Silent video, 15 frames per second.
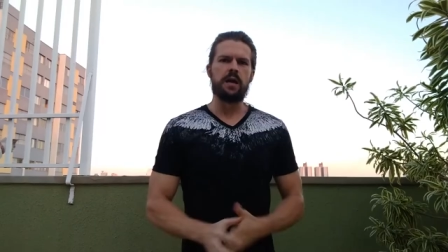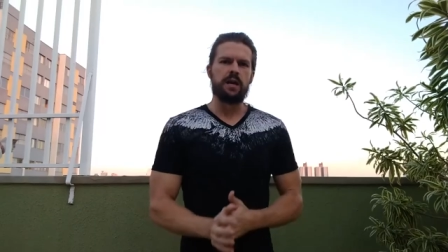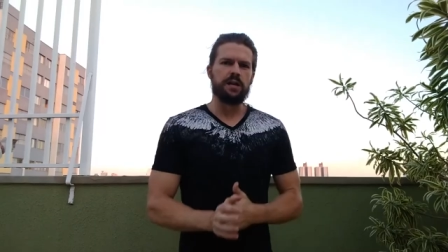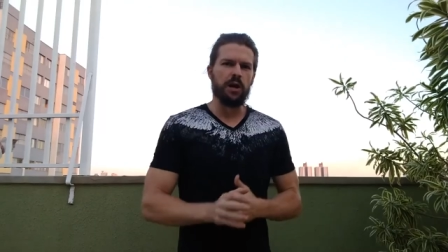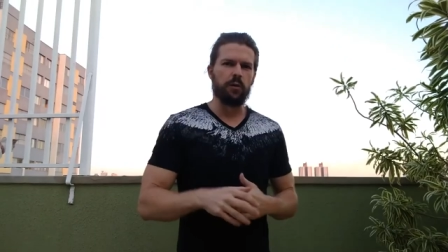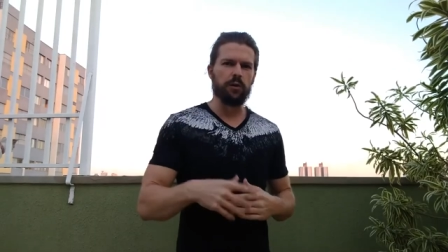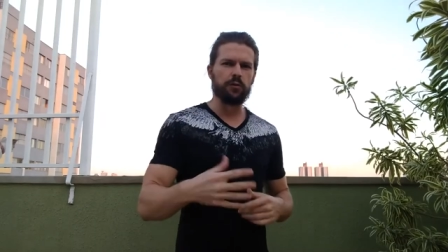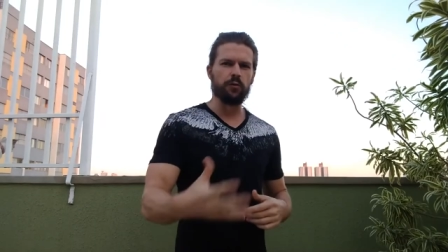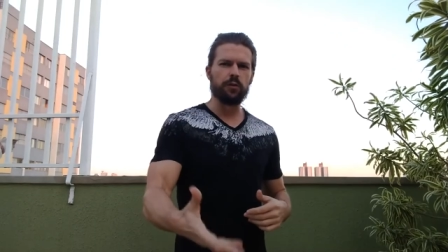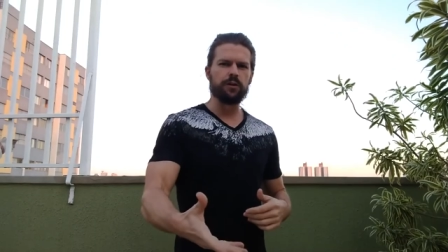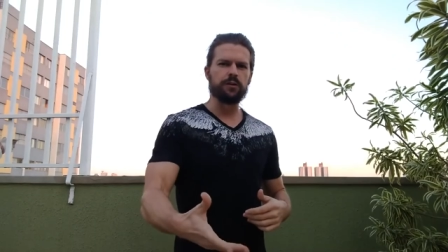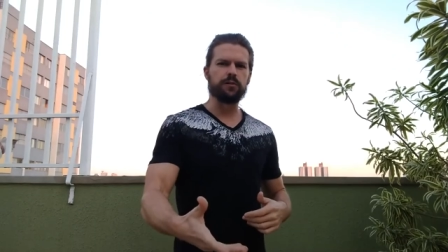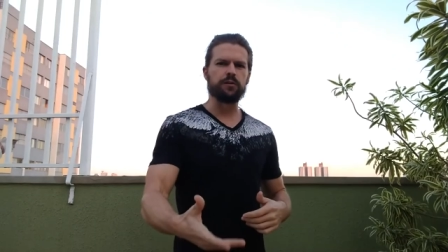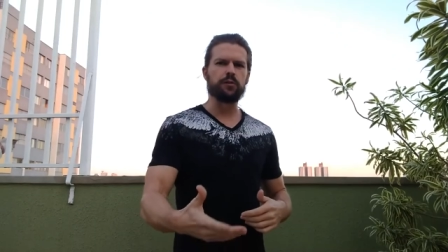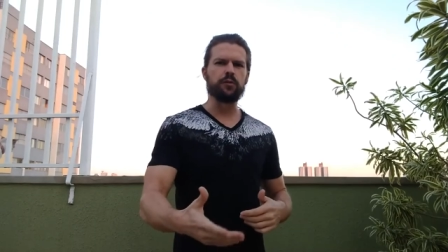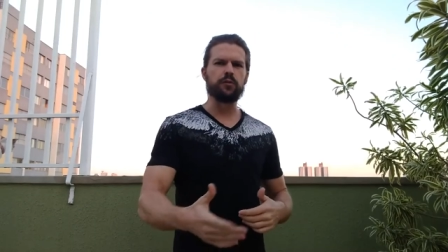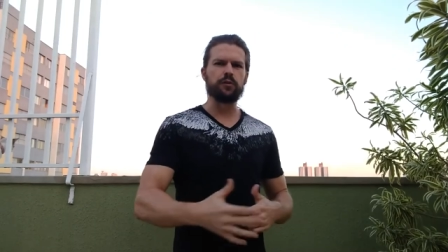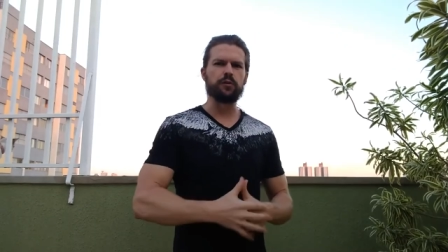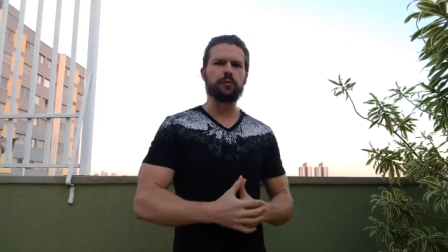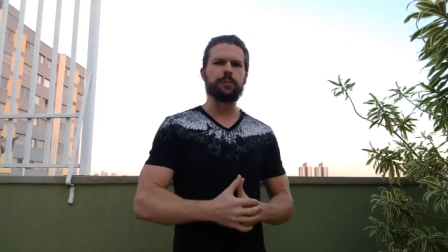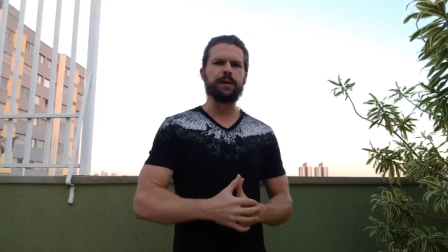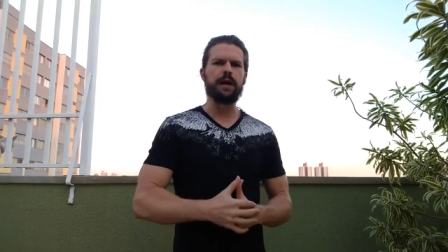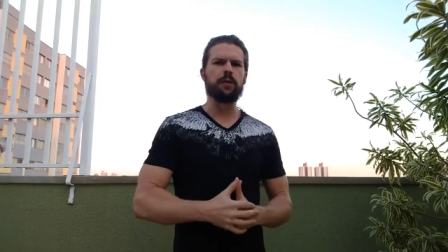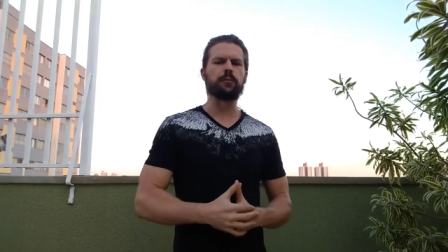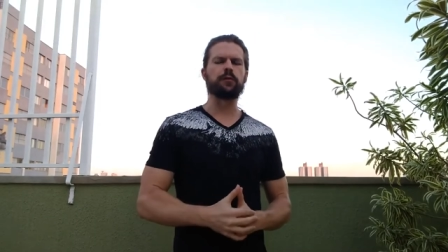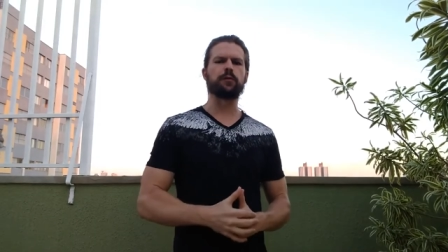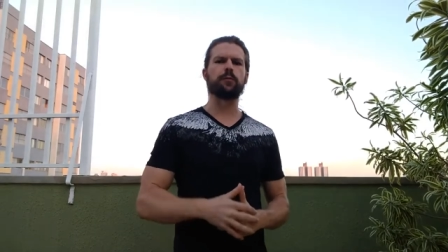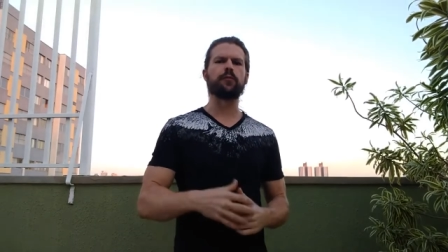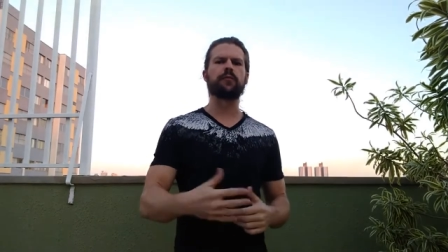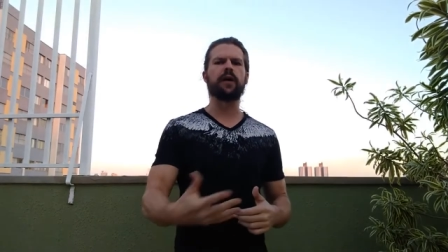Now, in order to, to be able
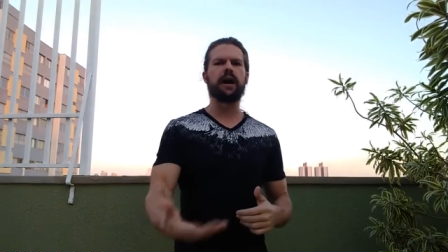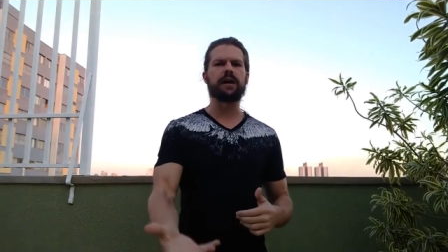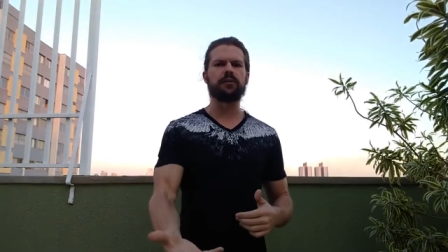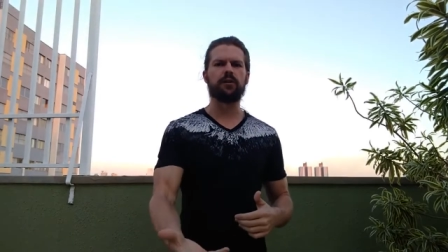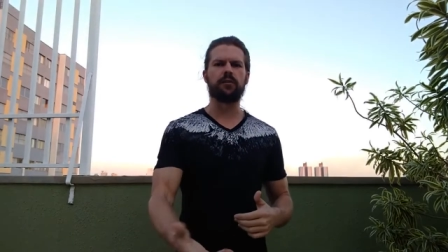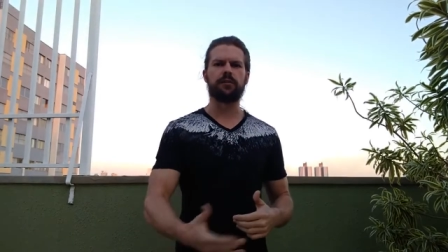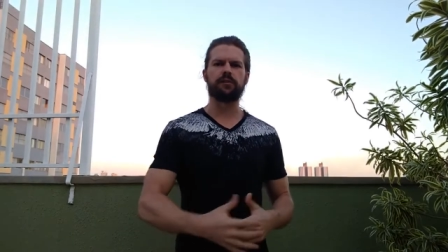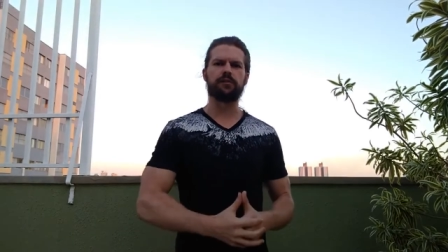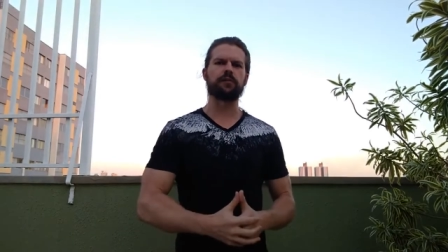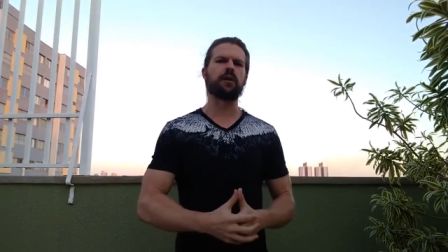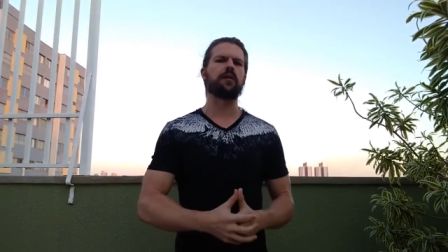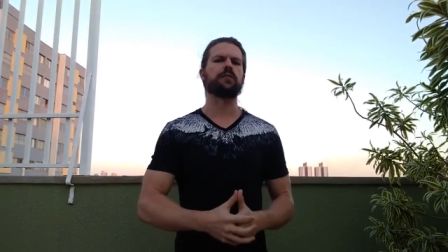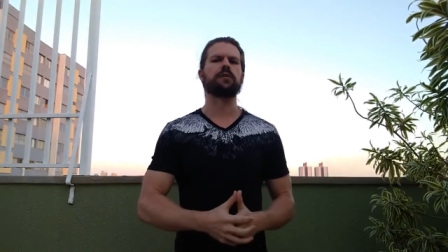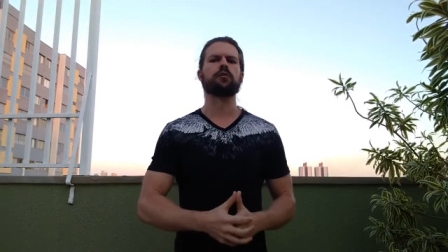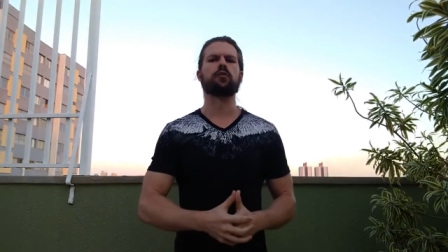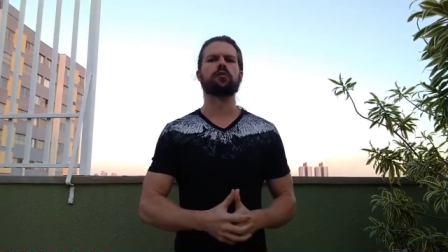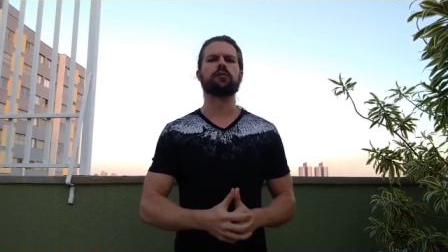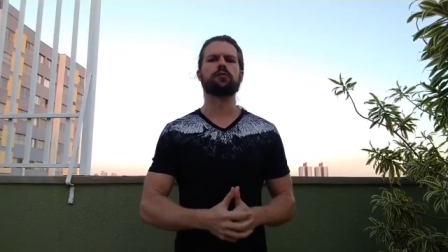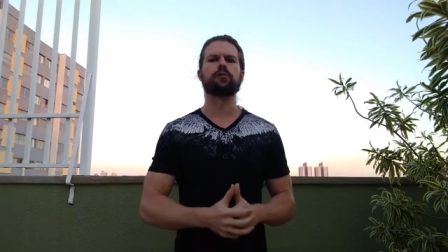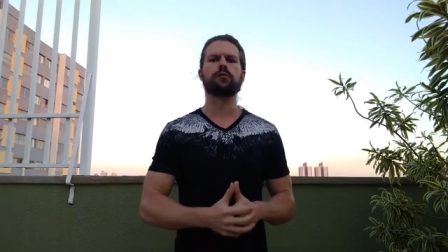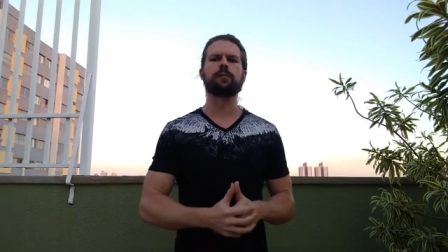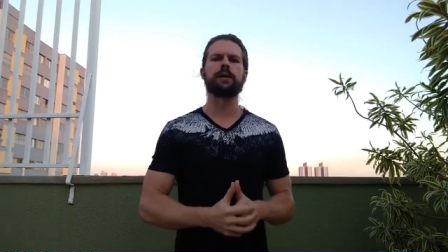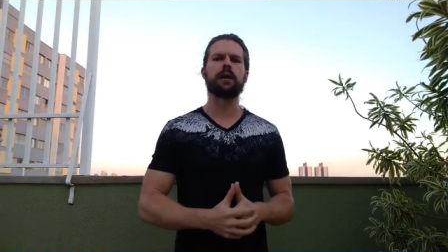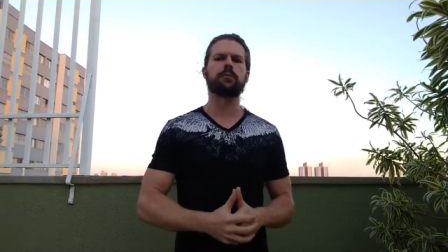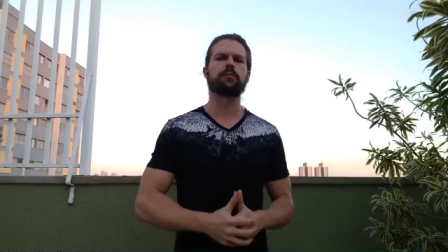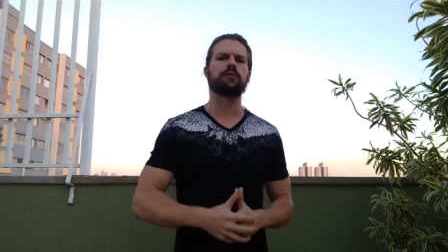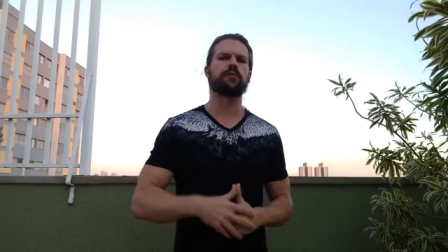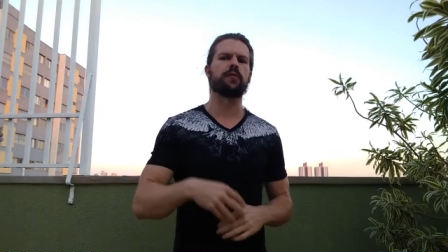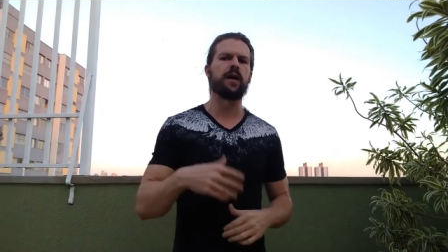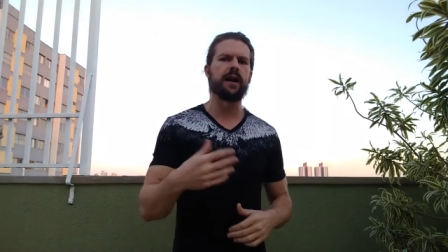to provide all this stuff, in order to be able
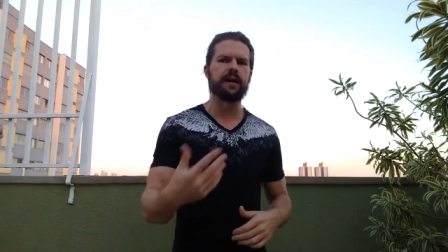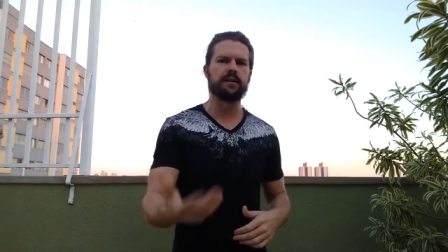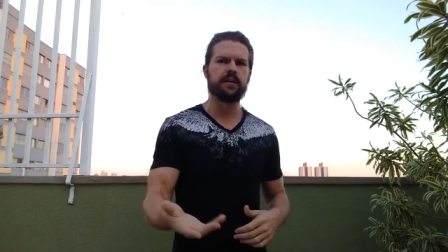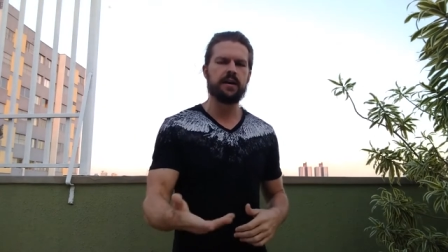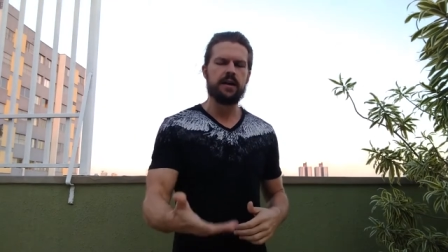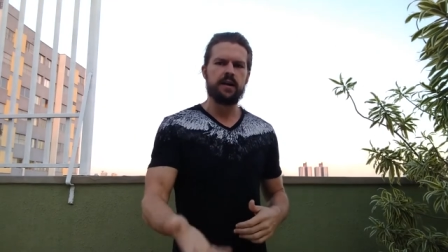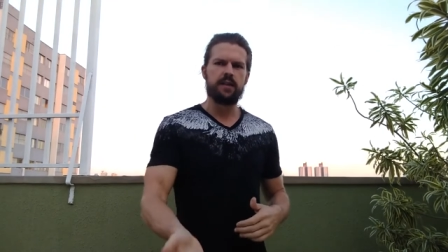to find